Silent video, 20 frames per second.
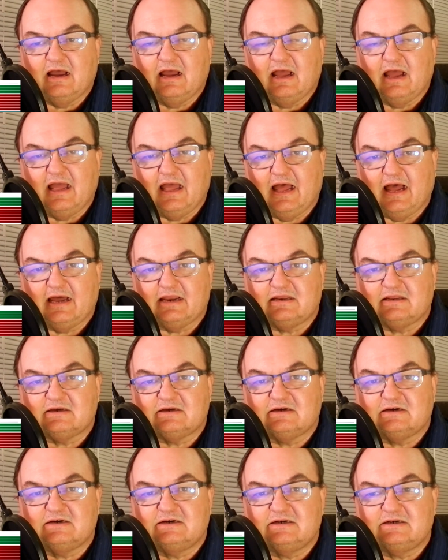at
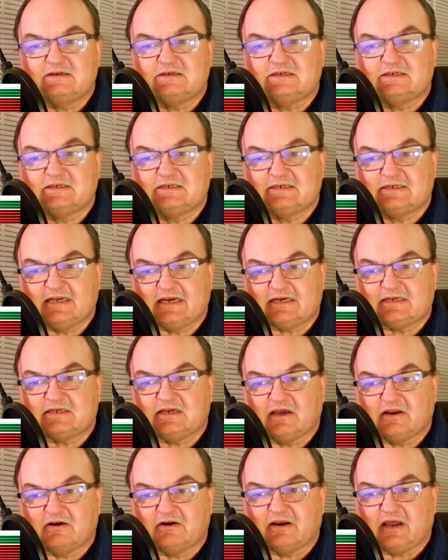
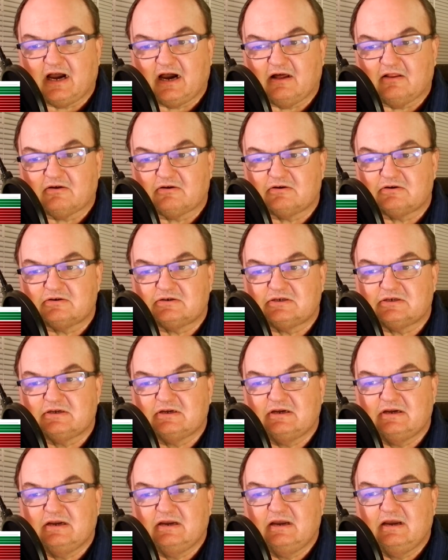$600,
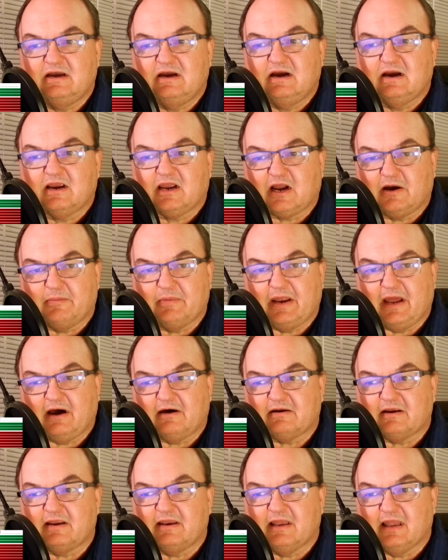coming
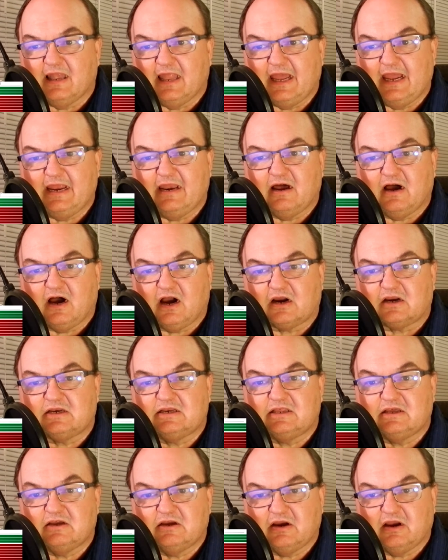out in late
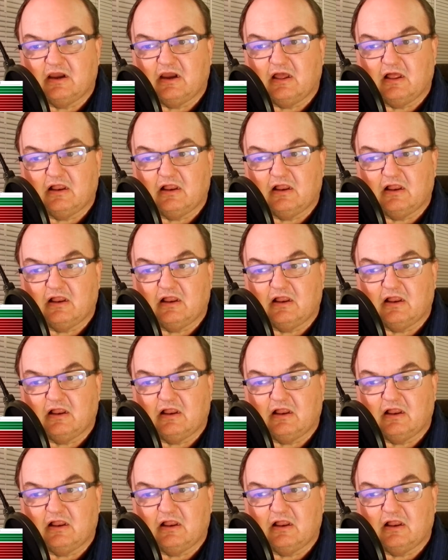October.